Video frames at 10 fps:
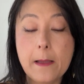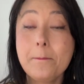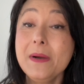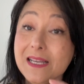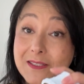
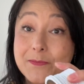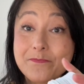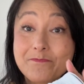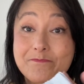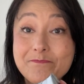But
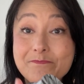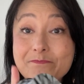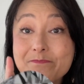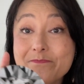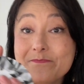
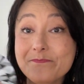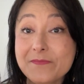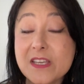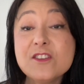it